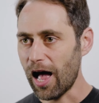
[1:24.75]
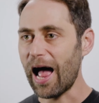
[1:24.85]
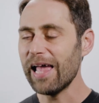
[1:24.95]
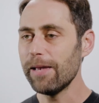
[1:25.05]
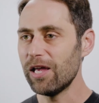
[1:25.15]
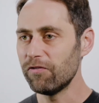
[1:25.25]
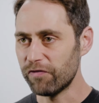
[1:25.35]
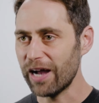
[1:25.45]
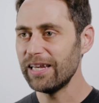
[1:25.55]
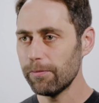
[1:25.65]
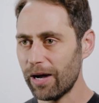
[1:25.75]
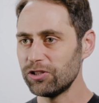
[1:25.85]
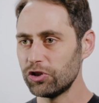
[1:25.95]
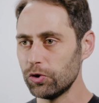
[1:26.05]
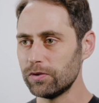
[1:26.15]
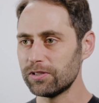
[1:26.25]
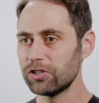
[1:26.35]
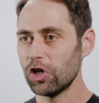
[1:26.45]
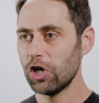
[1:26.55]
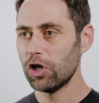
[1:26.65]
I am inviting my
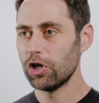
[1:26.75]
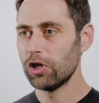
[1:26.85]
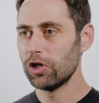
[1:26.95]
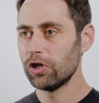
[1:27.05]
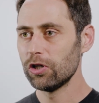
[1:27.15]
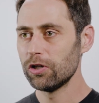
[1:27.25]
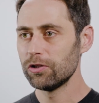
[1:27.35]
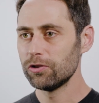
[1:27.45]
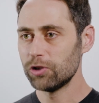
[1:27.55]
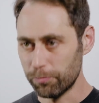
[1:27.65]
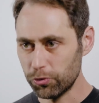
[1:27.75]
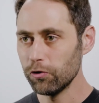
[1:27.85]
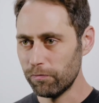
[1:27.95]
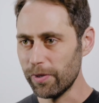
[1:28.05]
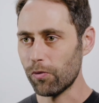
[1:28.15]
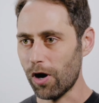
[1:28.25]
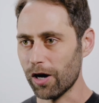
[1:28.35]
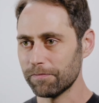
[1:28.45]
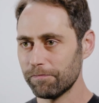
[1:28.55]
students prove me wrong.